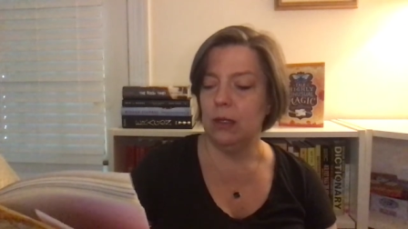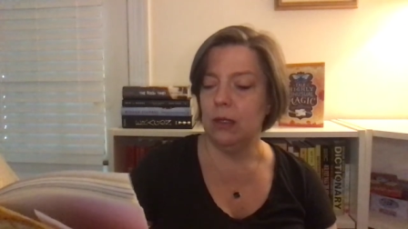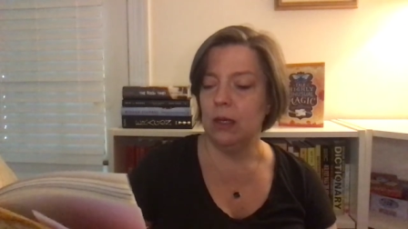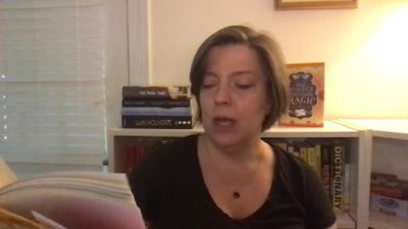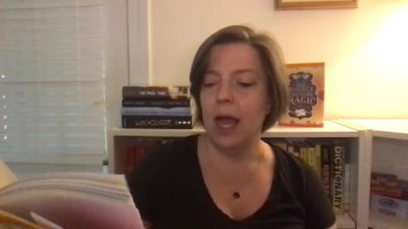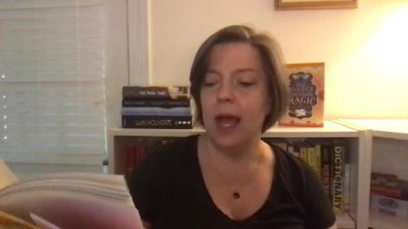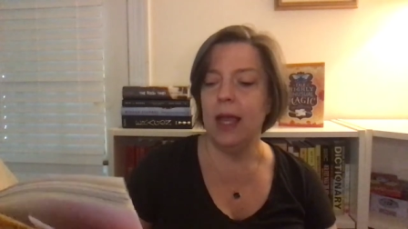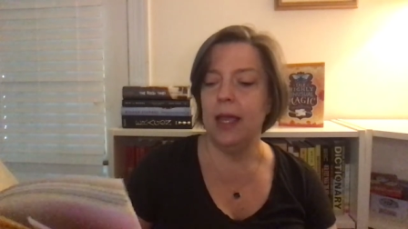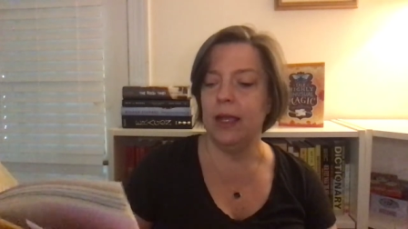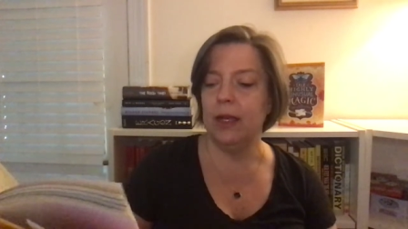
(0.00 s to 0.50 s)

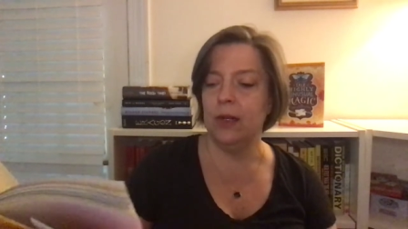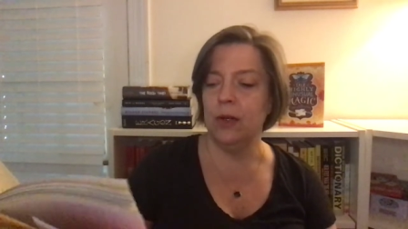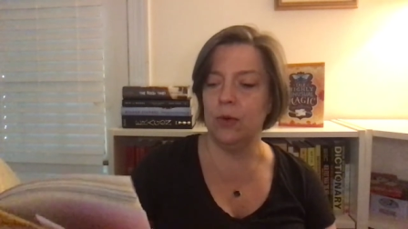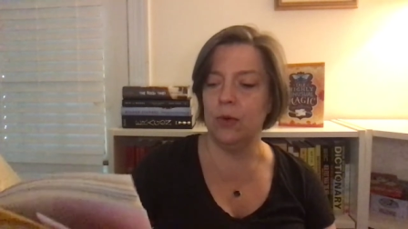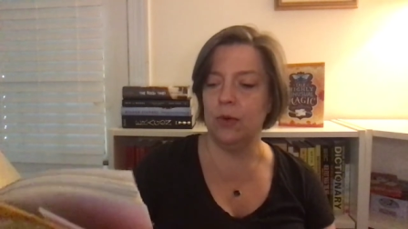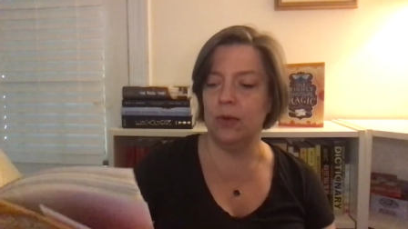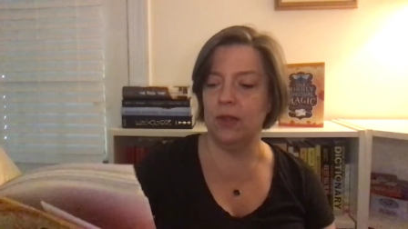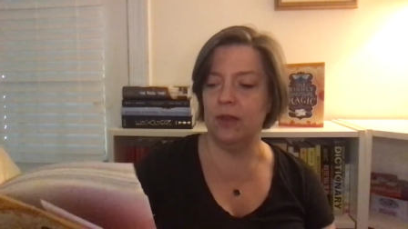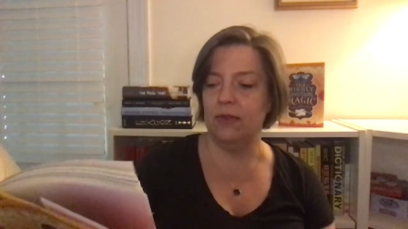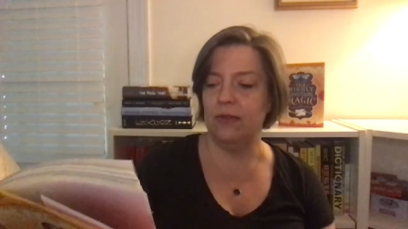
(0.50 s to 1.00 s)
Kai
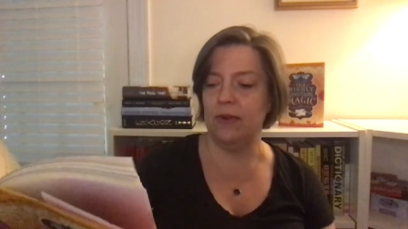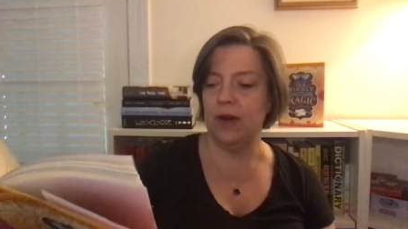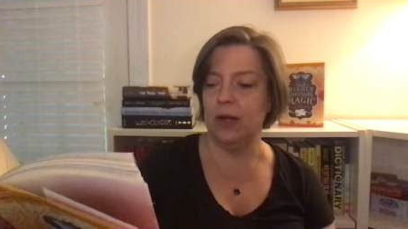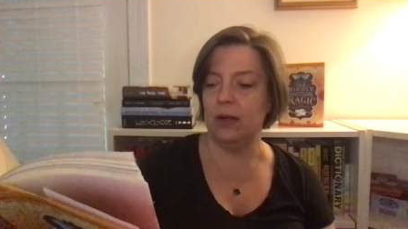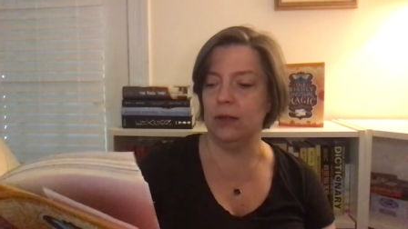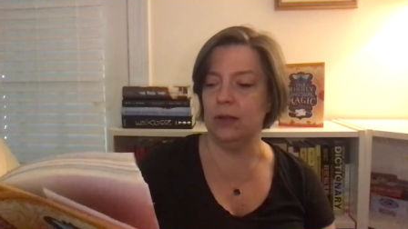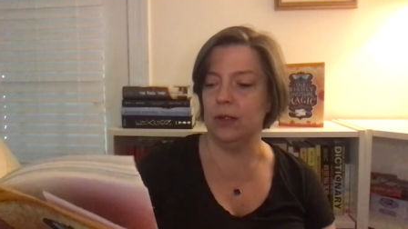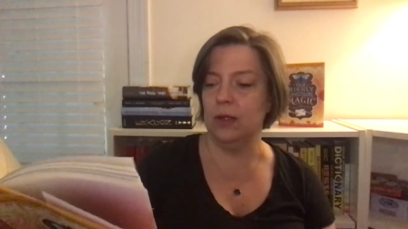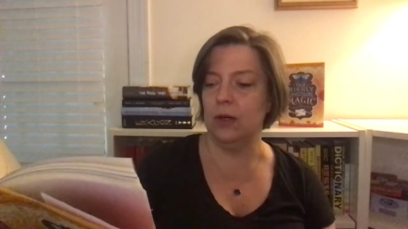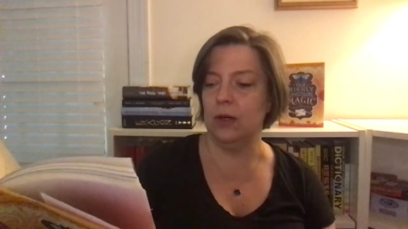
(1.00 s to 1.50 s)
ignored the
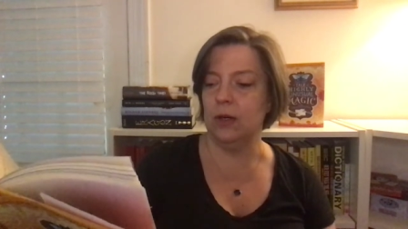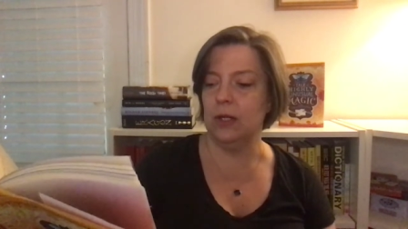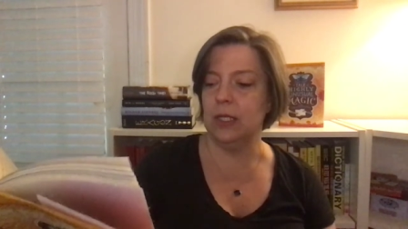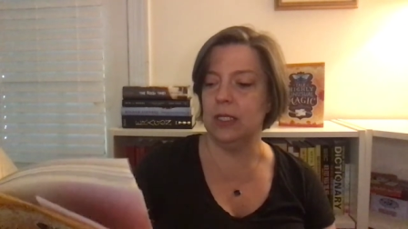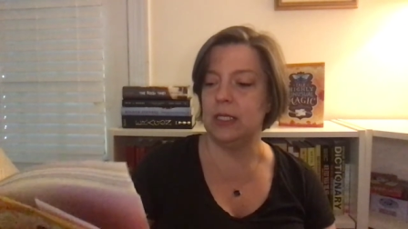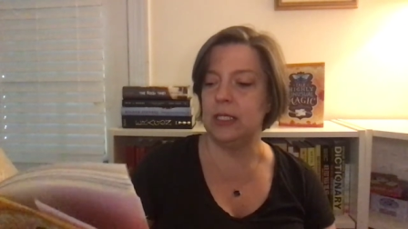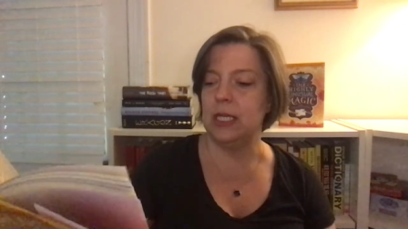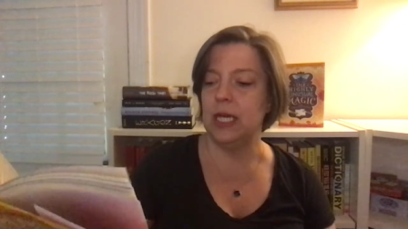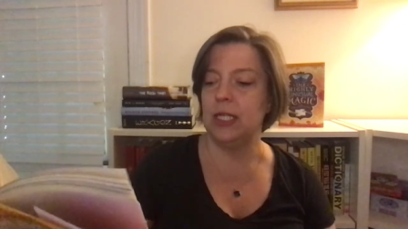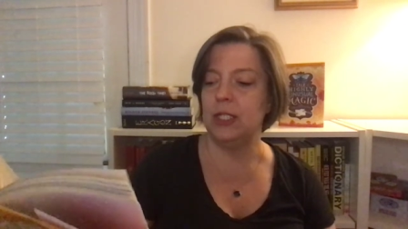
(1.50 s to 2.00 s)
freckled girl
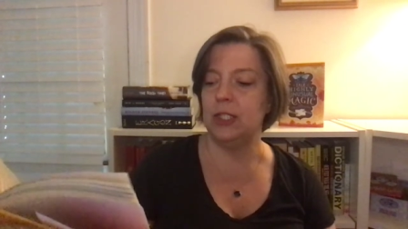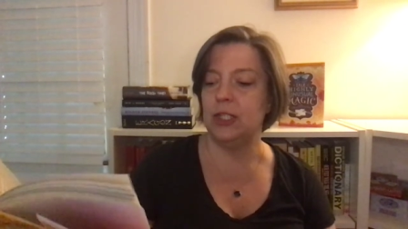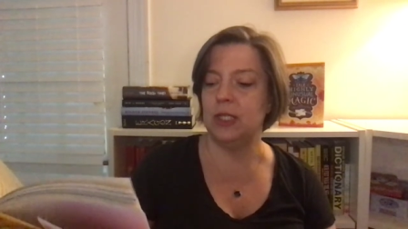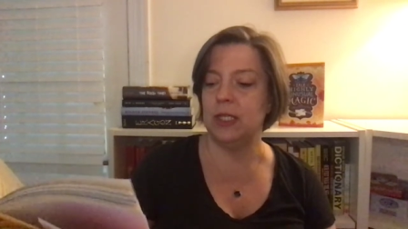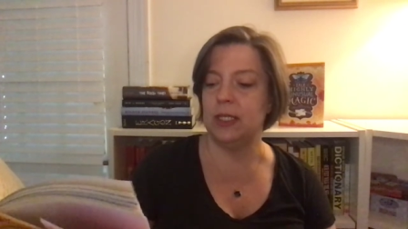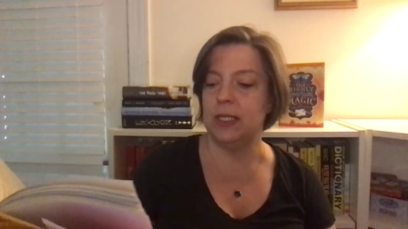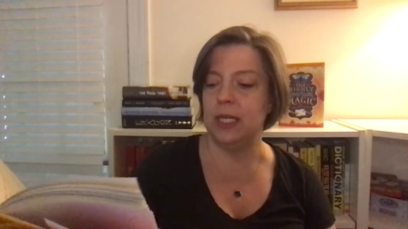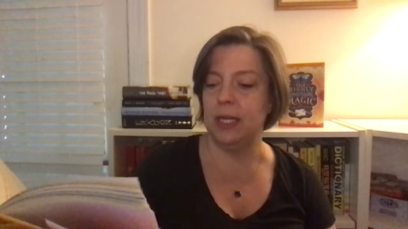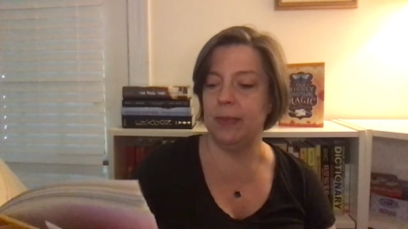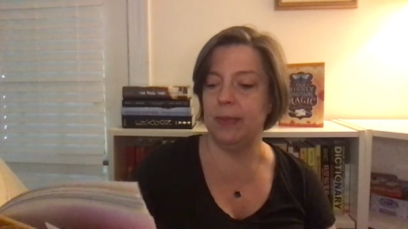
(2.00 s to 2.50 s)
and touched the
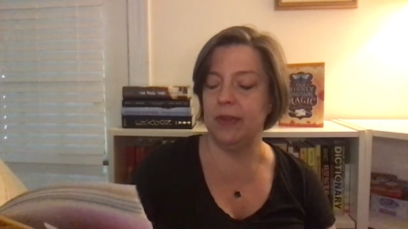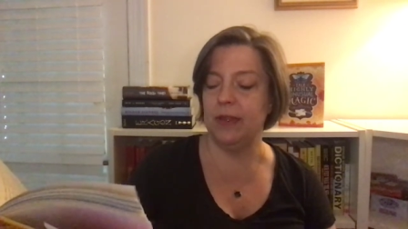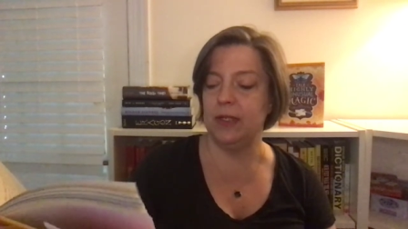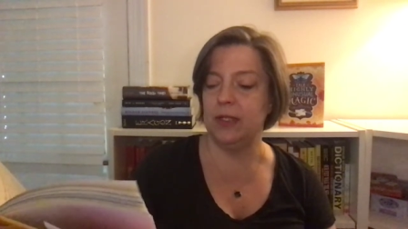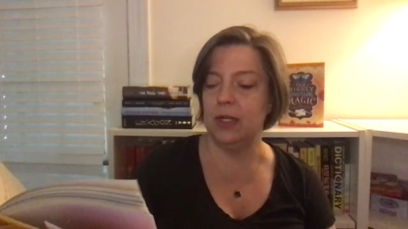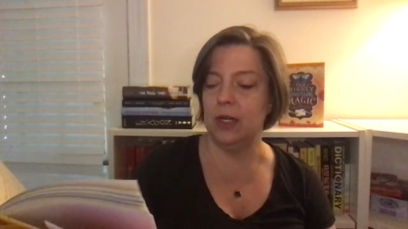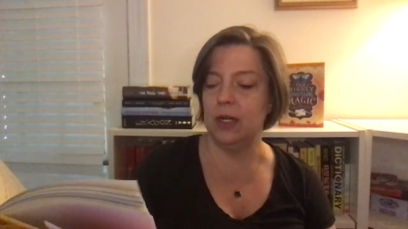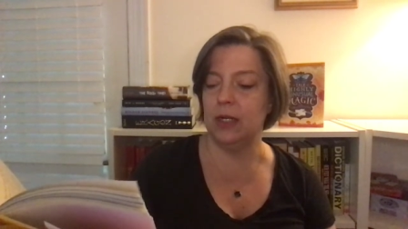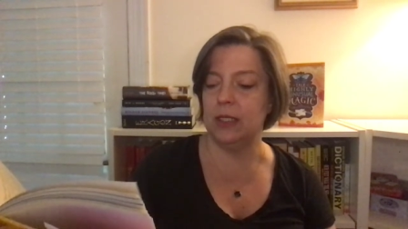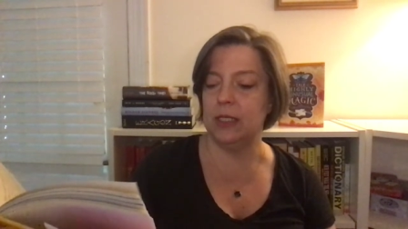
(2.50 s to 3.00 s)
tip of the
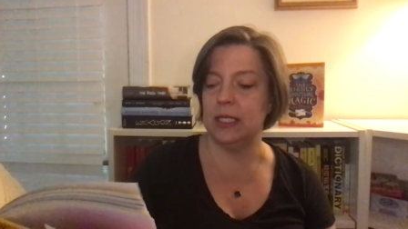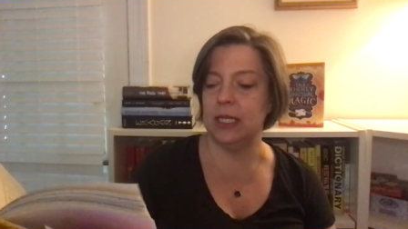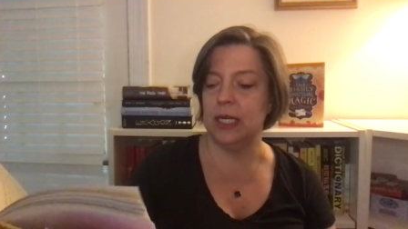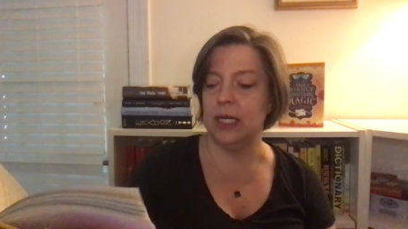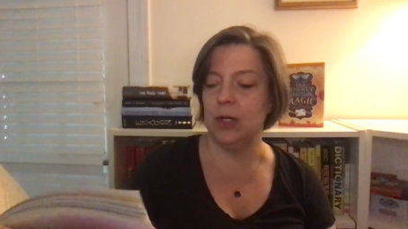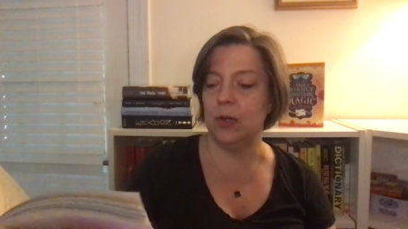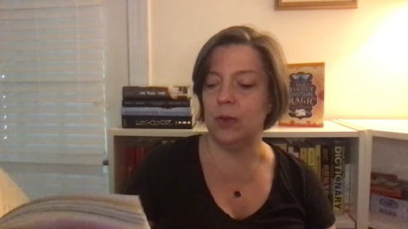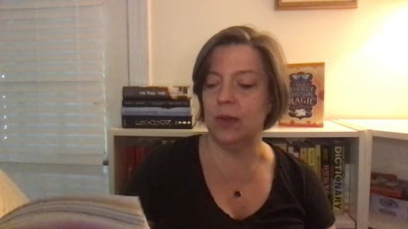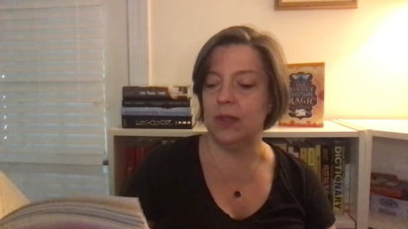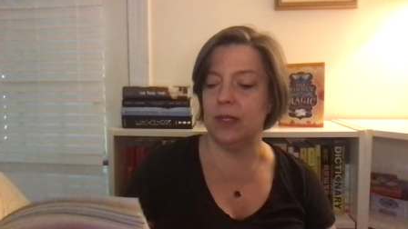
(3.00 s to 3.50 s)
dog's
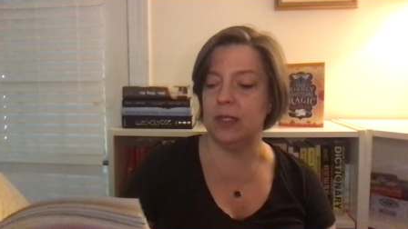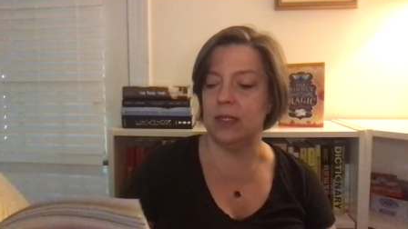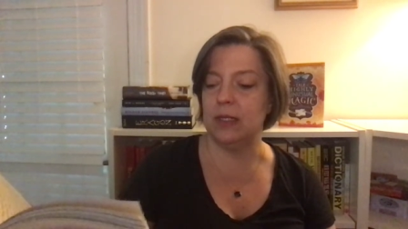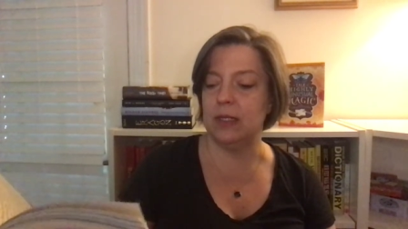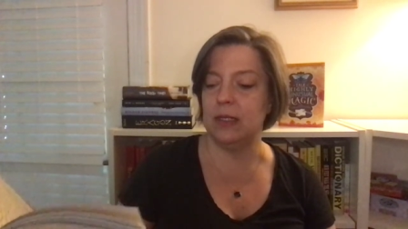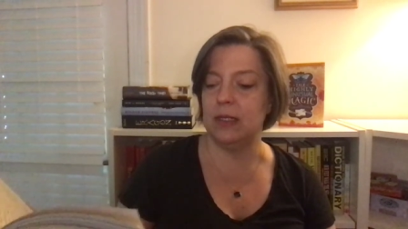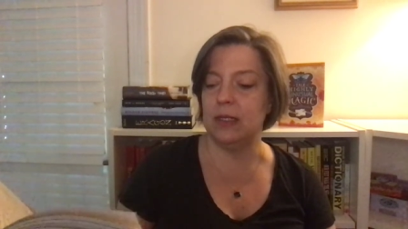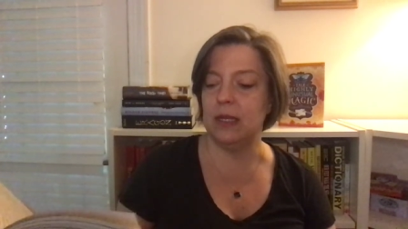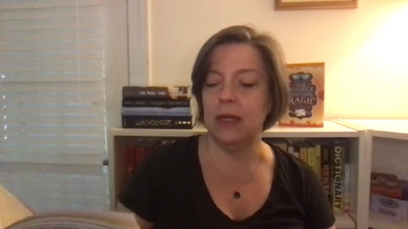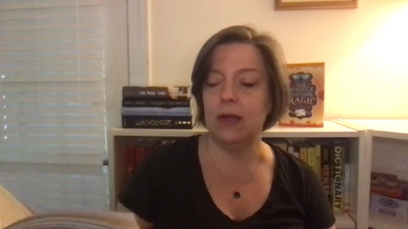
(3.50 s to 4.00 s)
ear with a
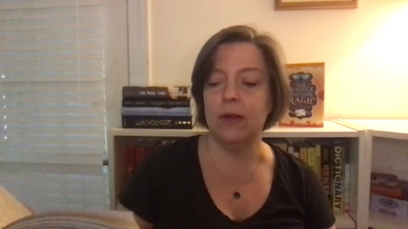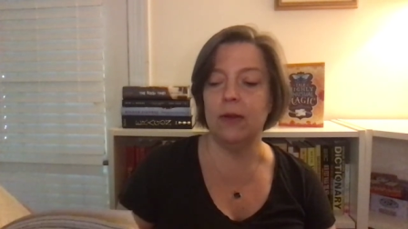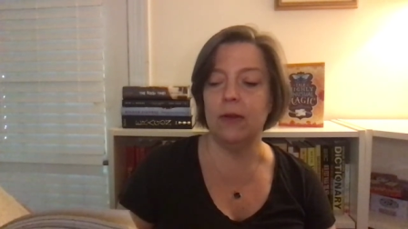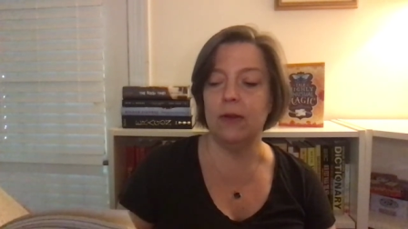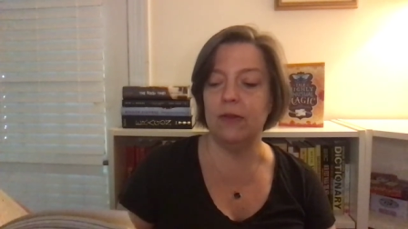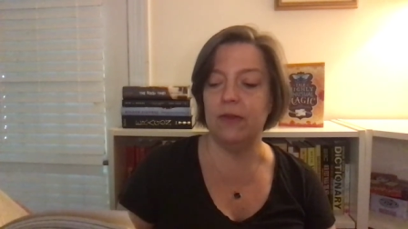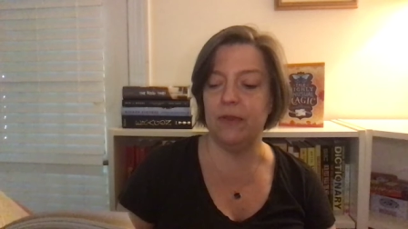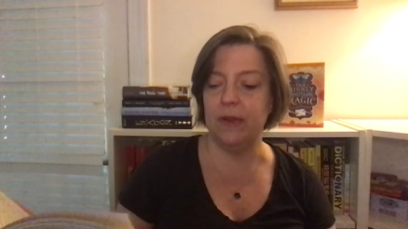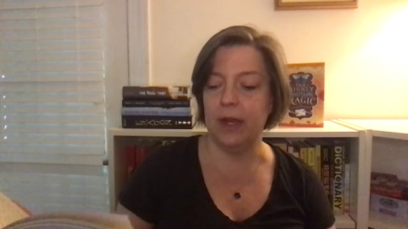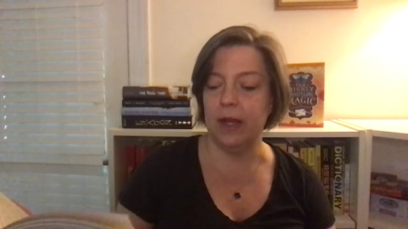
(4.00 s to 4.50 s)
single
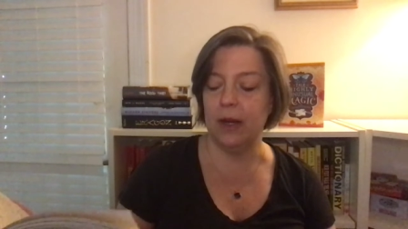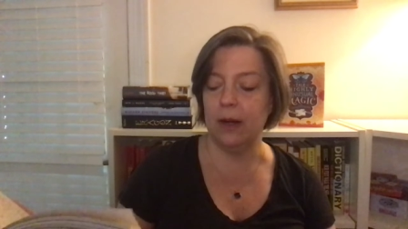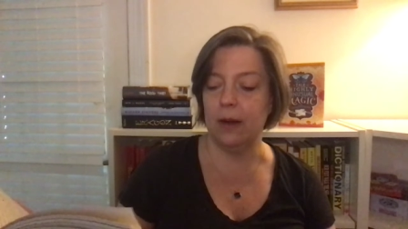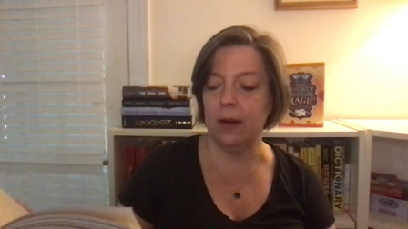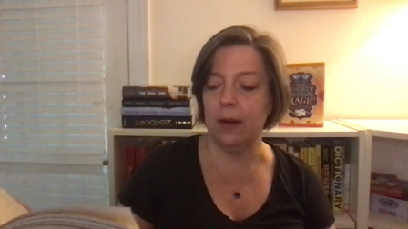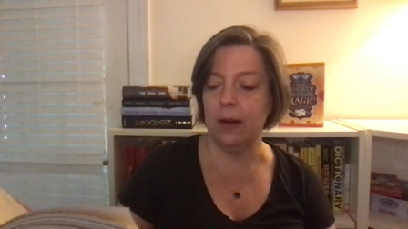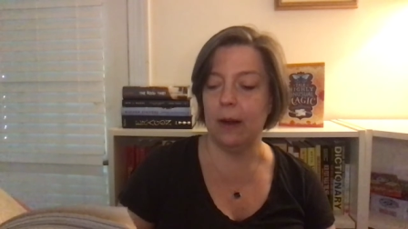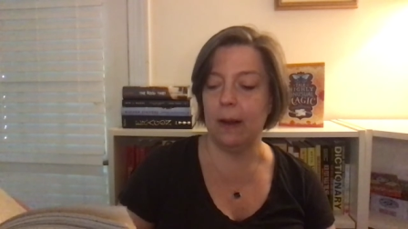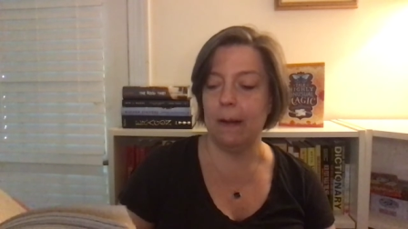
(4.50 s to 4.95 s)
finger.